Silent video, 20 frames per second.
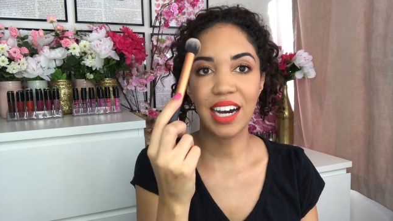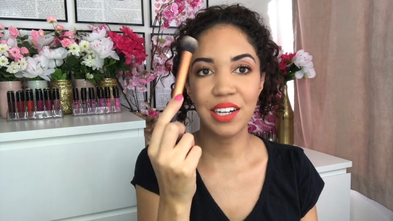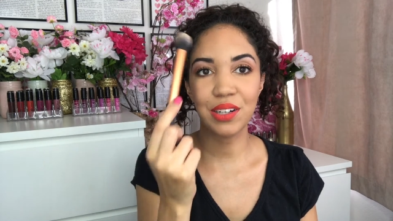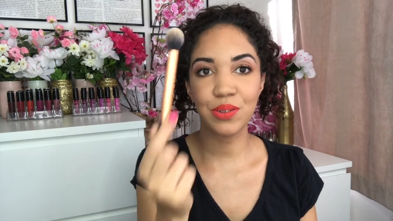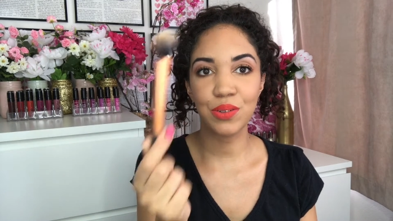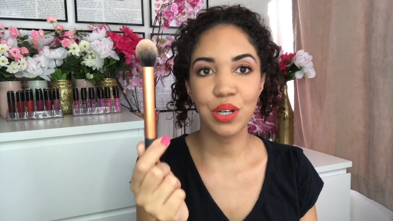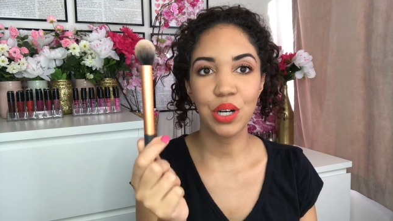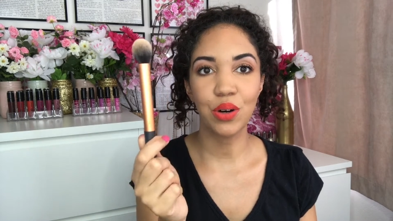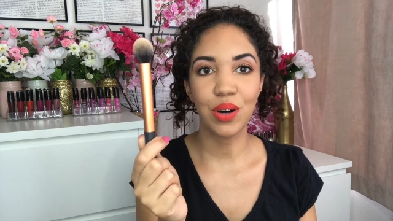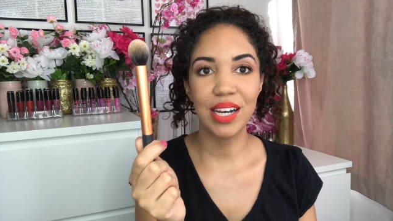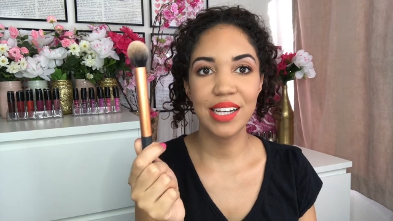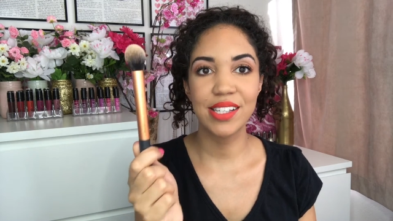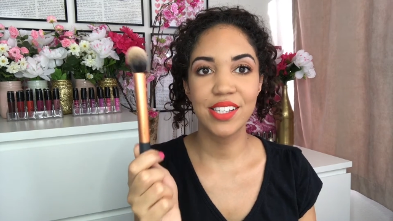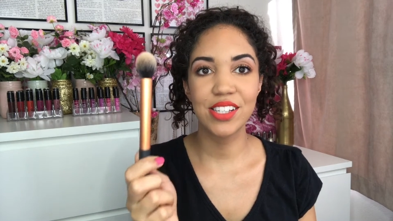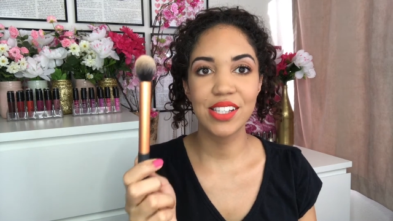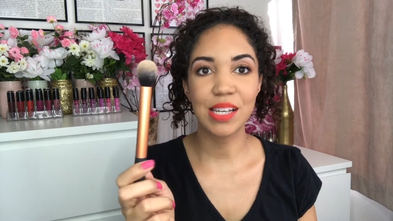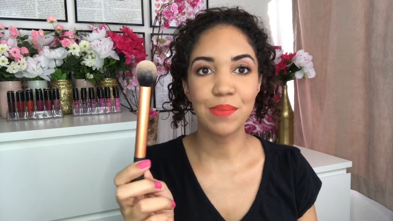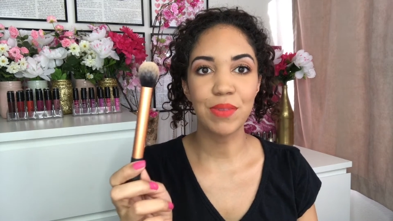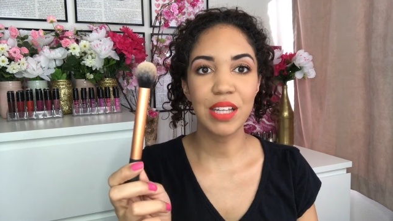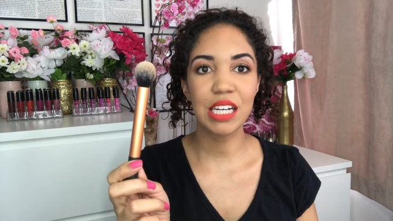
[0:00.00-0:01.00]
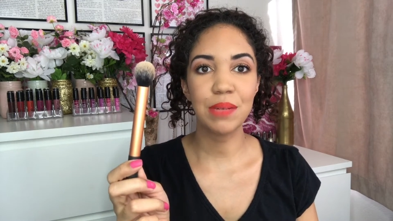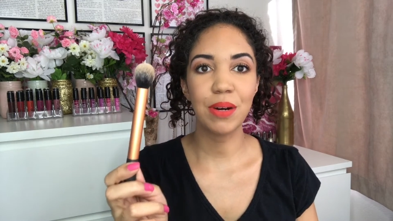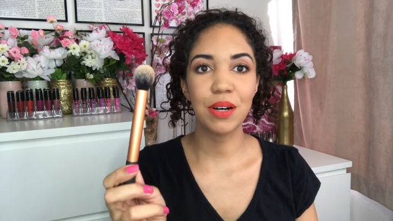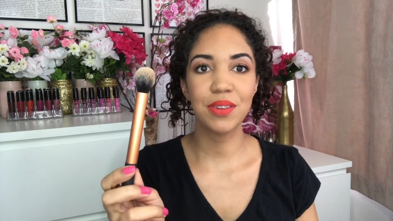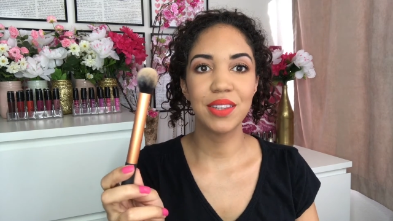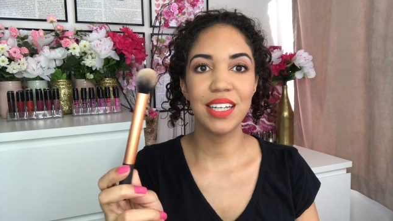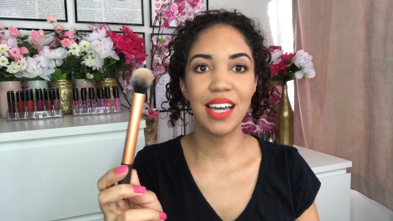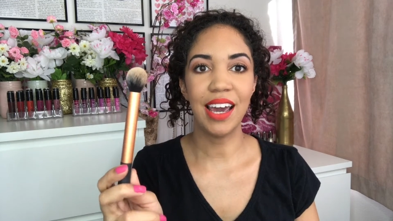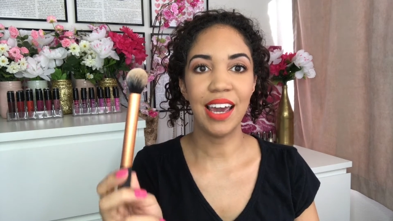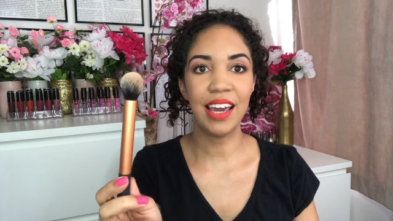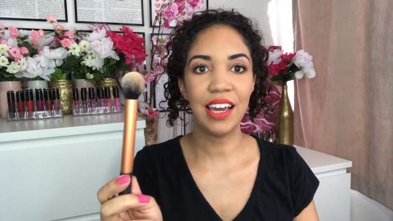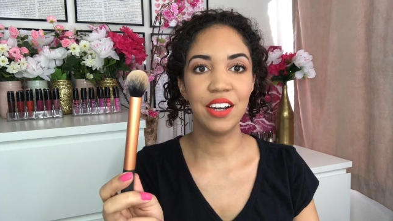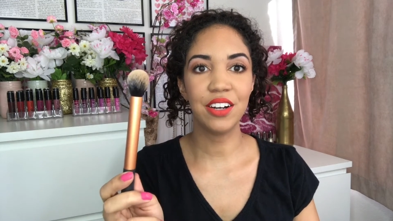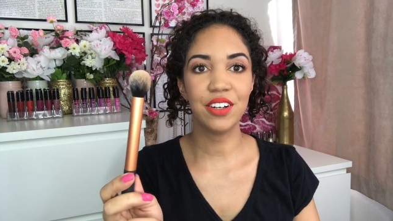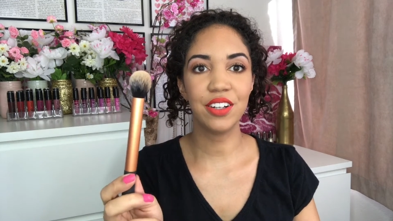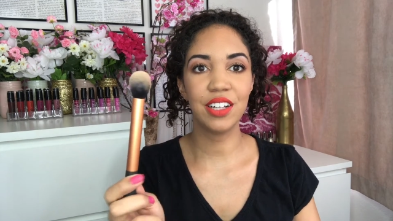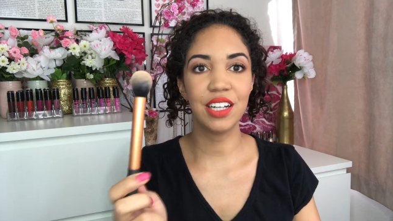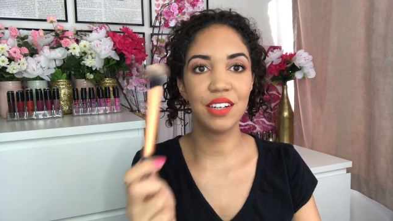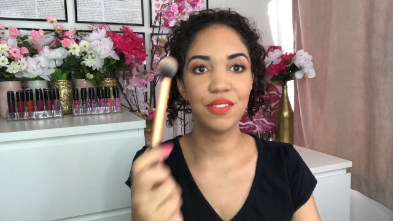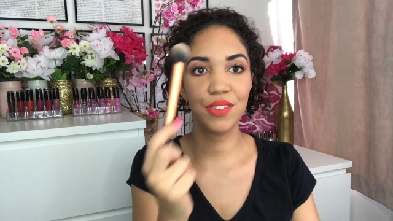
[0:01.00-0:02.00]
don't know, it's just something about the
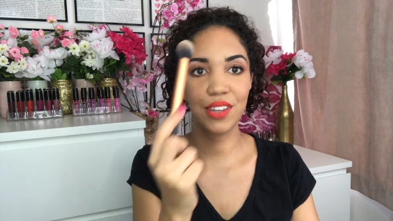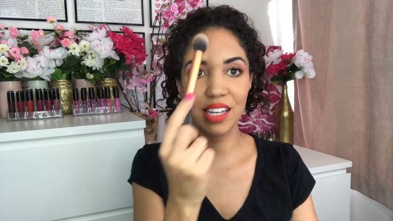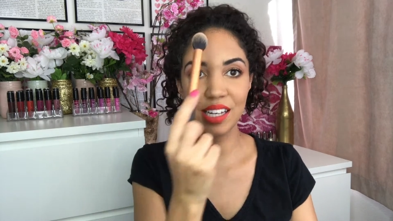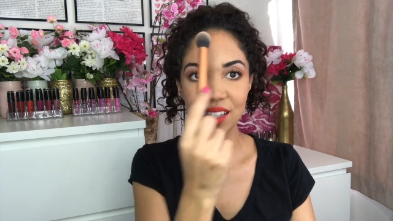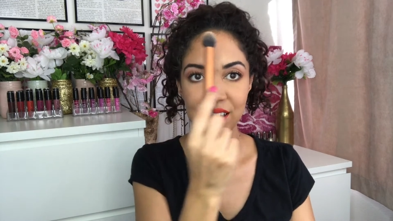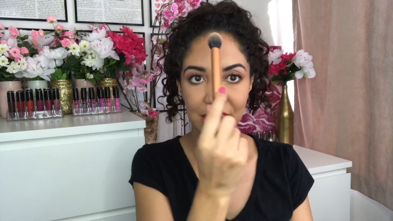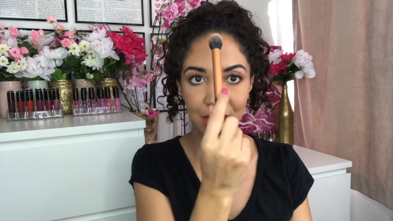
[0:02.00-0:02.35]
angle of this.